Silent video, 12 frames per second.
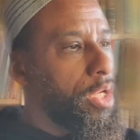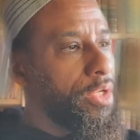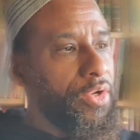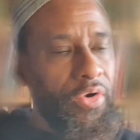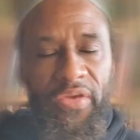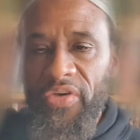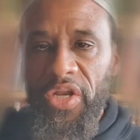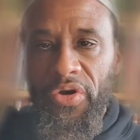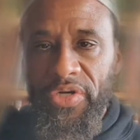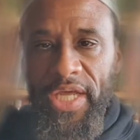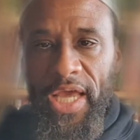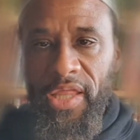Don't even
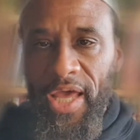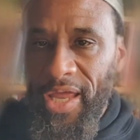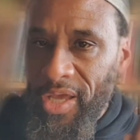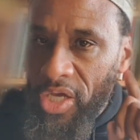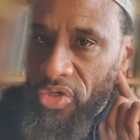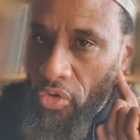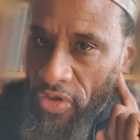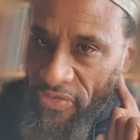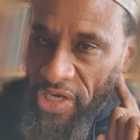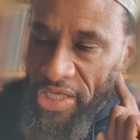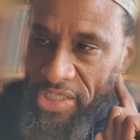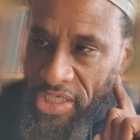entertain that, don't
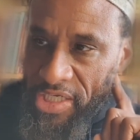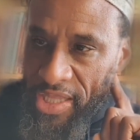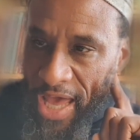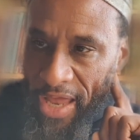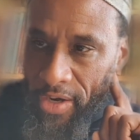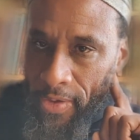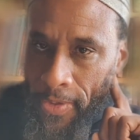even listen to that.